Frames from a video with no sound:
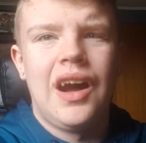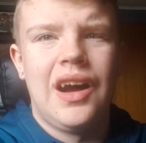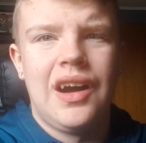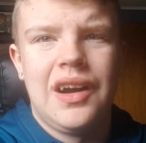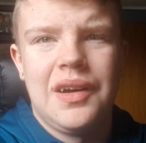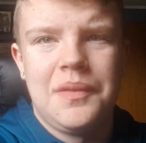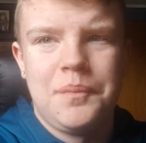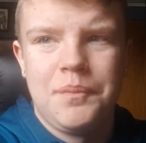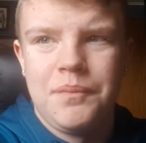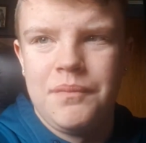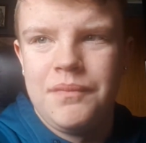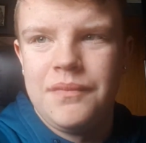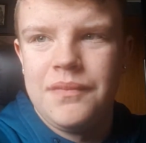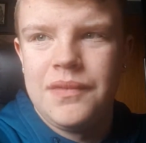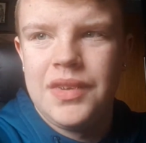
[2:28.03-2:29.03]
Um,
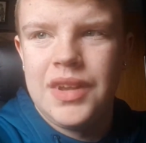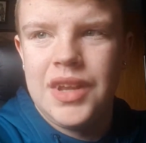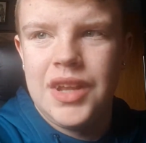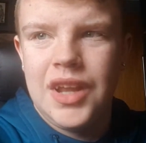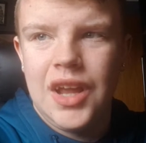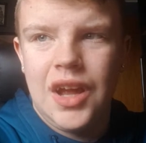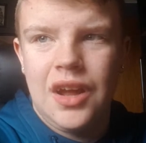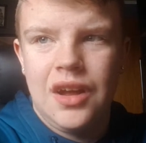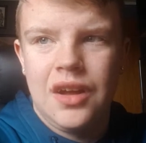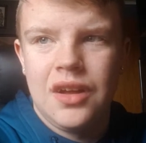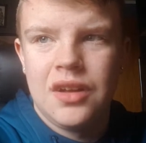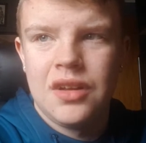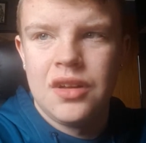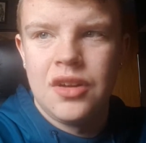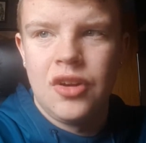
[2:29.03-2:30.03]
yeah,
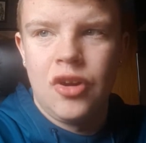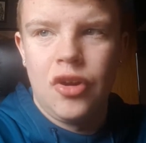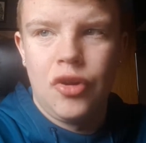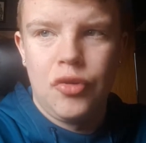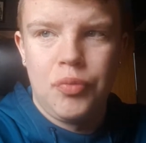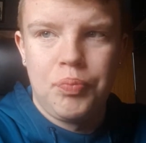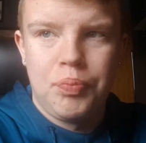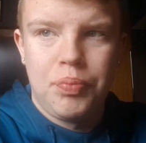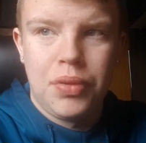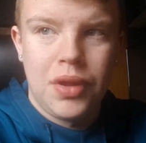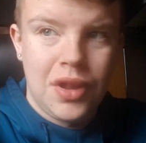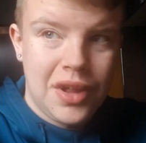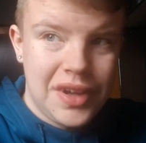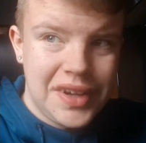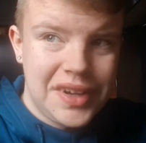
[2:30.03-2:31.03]
I'll
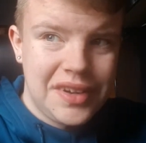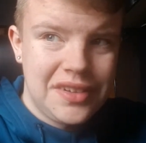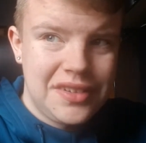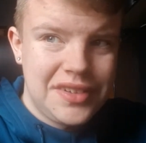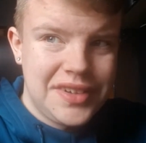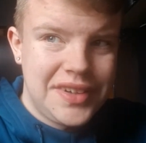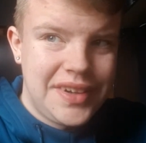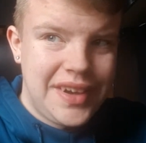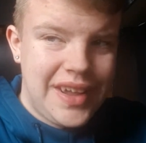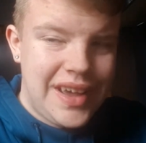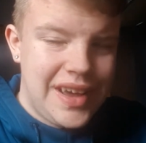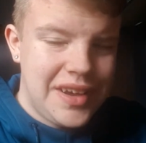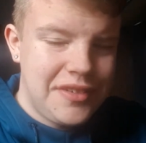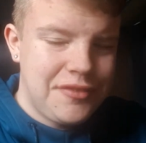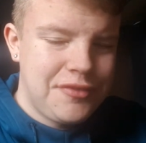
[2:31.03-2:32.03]
play on
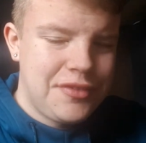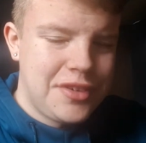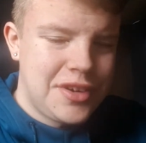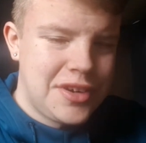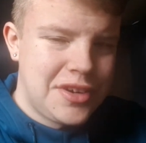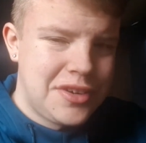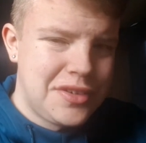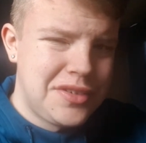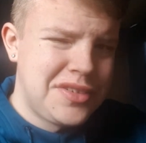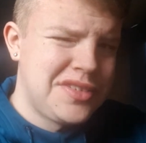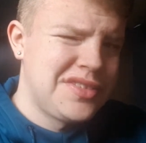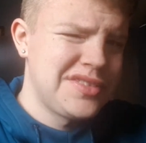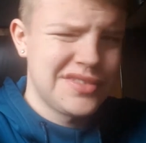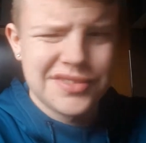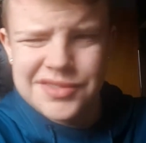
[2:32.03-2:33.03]
that for a
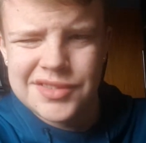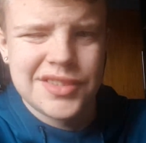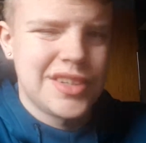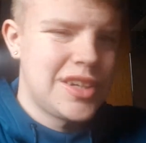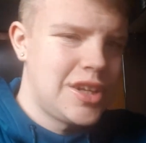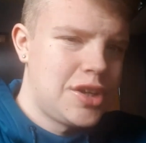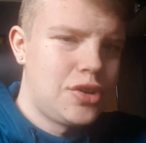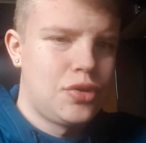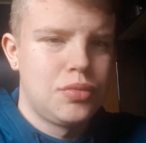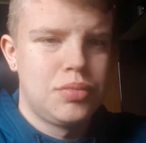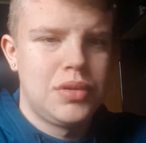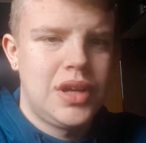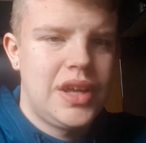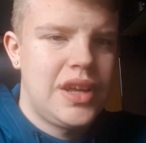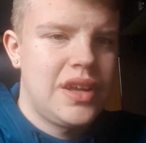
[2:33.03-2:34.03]
little
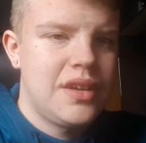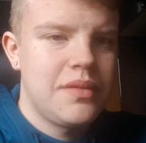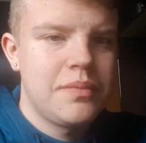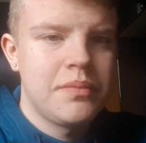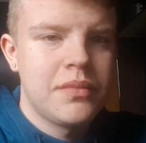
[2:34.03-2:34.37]
bit